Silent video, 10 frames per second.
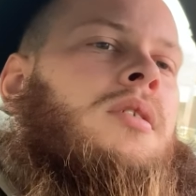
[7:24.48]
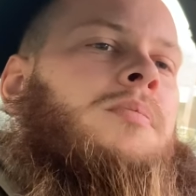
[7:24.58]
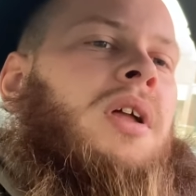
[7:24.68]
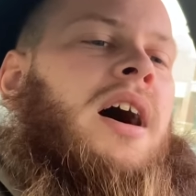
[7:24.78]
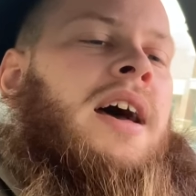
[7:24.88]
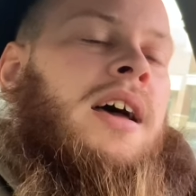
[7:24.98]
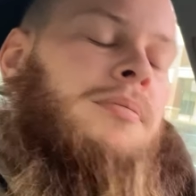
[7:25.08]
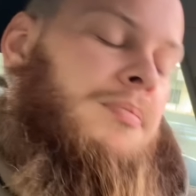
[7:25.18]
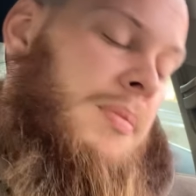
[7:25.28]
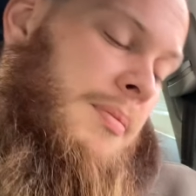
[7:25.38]
But I
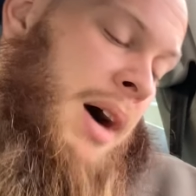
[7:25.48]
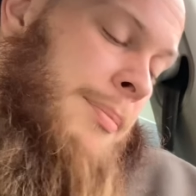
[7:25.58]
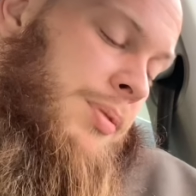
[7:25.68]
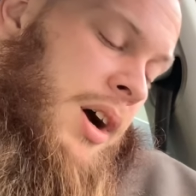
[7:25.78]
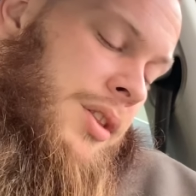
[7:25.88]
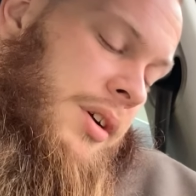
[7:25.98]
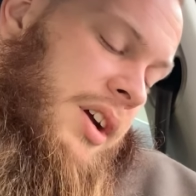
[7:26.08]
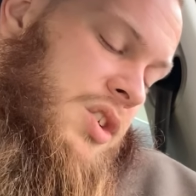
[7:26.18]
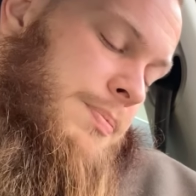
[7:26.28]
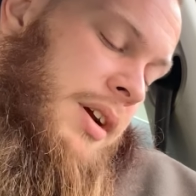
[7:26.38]
had my brother
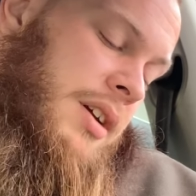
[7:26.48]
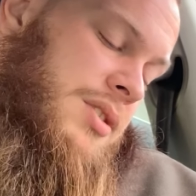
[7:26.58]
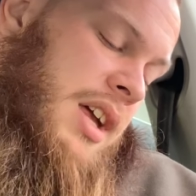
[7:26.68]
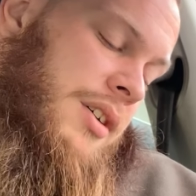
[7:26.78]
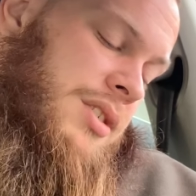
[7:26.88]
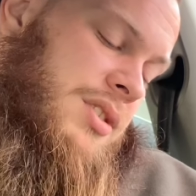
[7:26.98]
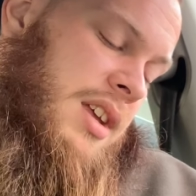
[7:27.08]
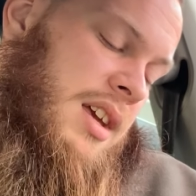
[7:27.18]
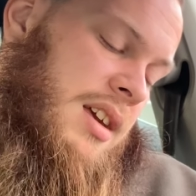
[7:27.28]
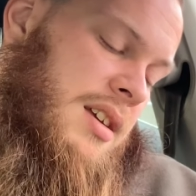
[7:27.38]
experience
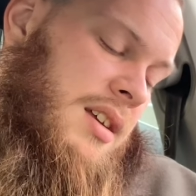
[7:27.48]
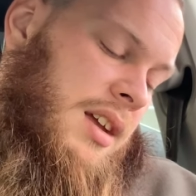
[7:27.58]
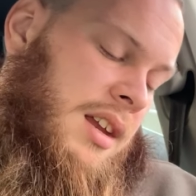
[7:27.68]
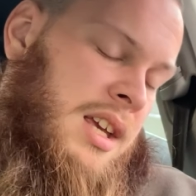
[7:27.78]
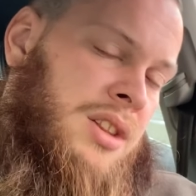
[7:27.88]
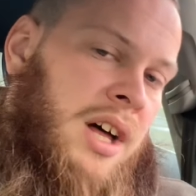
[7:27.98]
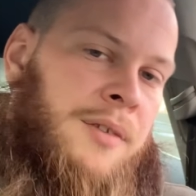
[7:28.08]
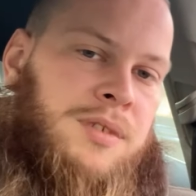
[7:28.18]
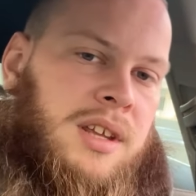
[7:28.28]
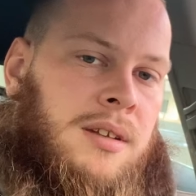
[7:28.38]
LSD and he
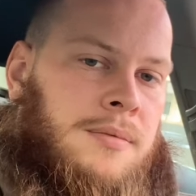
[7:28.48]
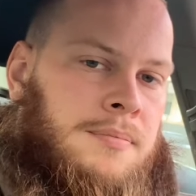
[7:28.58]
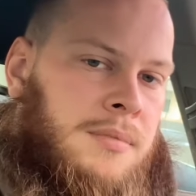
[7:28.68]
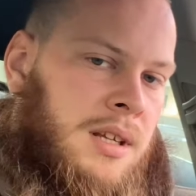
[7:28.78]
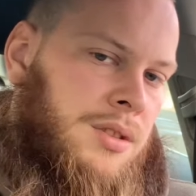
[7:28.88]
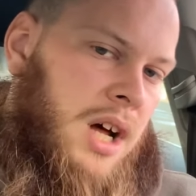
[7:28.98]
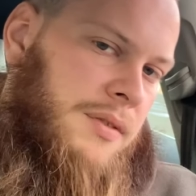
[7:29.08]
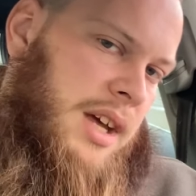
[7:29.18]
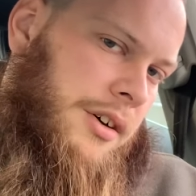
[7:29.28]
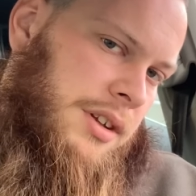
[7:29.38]
loved it. He
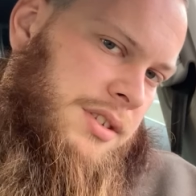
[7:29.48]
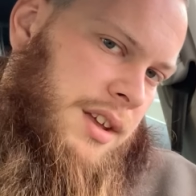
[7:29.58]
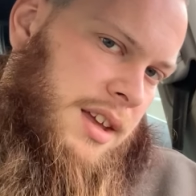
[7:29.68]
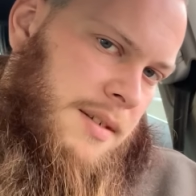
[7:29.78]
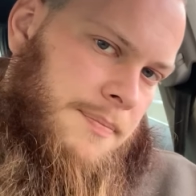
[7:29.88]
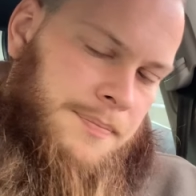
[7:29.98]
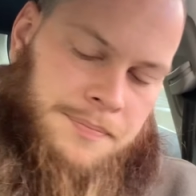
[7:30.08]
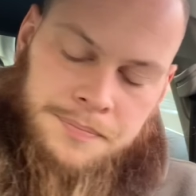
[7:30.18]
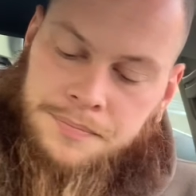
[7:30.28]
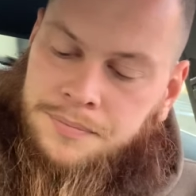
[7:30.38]
loved LSD.
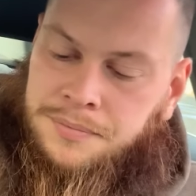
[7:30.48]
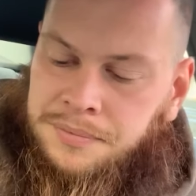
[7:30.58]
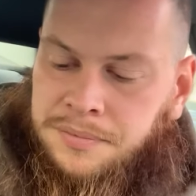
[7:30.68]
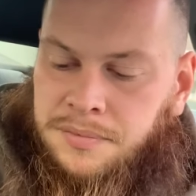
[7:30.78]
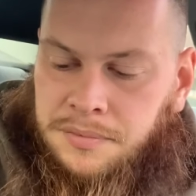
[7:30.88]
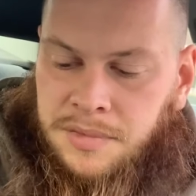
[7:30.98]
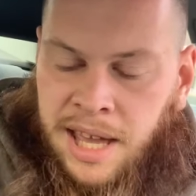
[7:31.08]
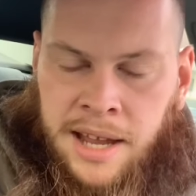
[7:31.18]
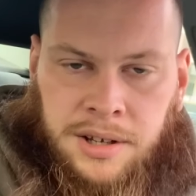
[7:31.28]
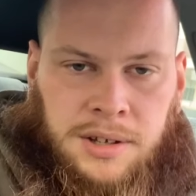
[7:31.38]

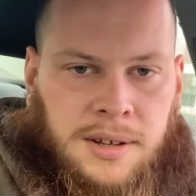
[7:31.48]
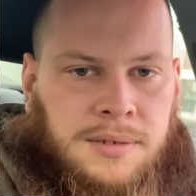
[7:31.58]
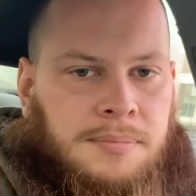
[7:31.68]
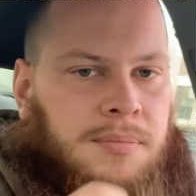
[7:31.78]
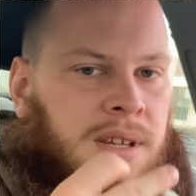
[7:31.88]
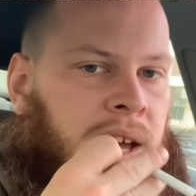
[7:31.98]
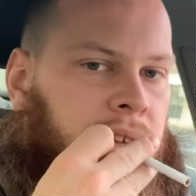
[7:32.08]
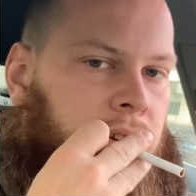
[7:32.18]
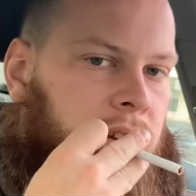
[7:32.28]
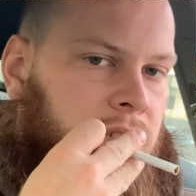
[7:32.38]
He had a good he had
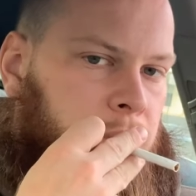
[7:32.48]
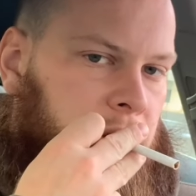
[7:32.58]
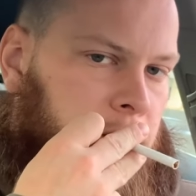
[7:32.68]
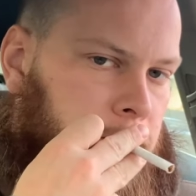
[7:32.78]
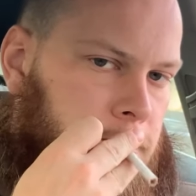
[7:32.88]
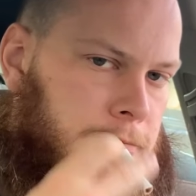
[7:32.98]
a good experience.